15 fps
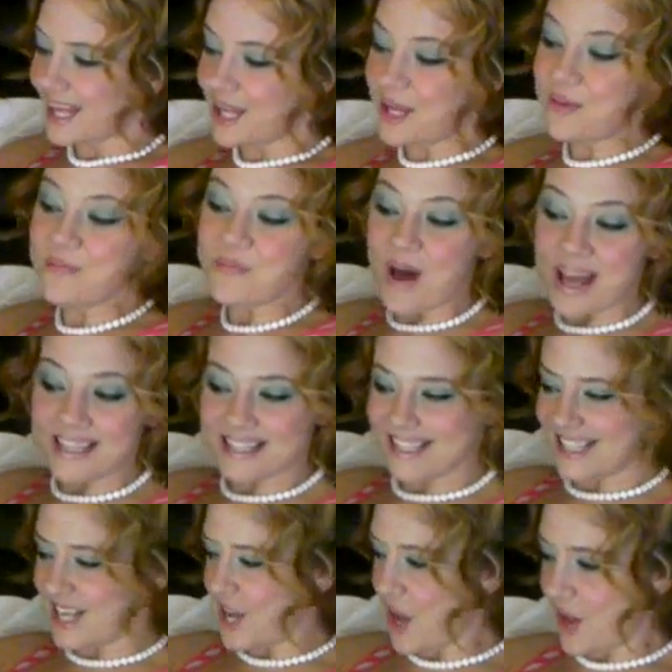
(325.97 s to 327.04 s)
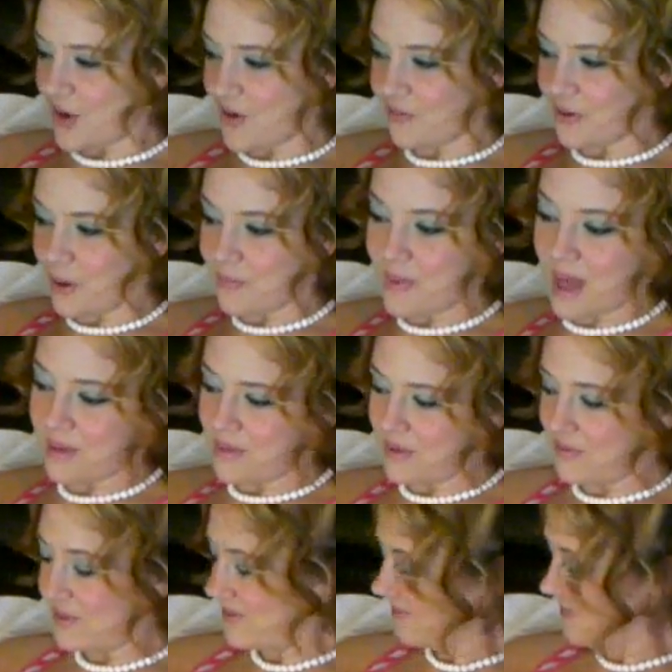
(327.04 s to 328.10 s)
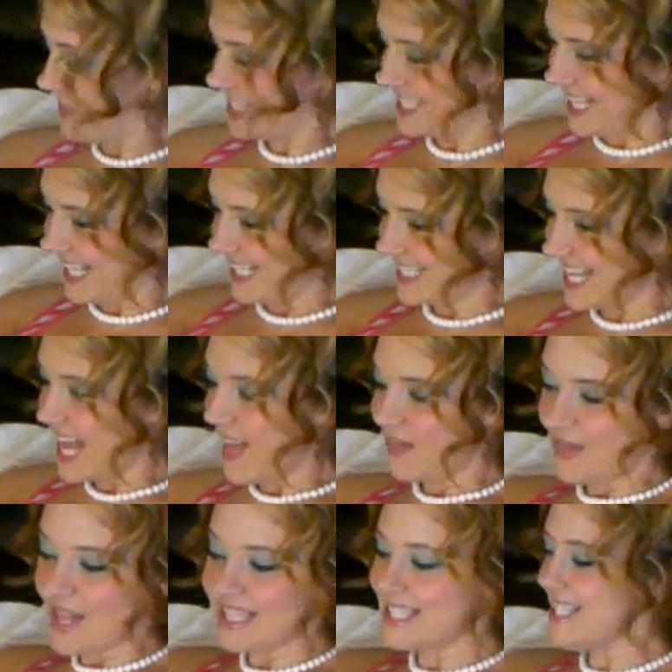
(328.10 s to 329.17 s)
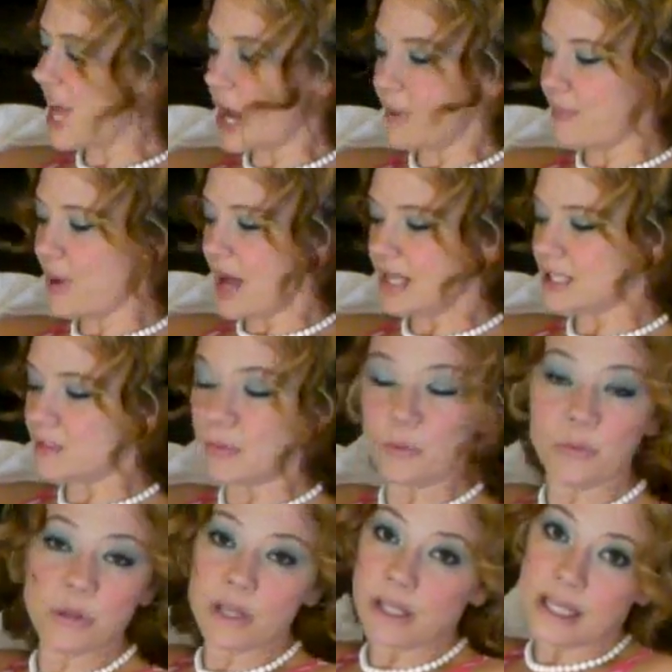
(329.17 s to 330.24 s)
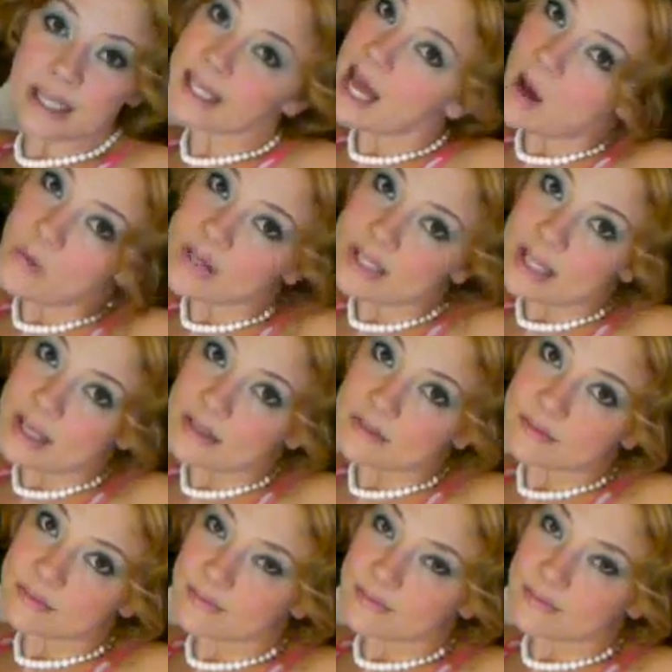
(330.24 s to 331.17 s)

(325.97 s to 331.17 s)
He might ski on over and pay me the visit. That's not impossible, really, now is it?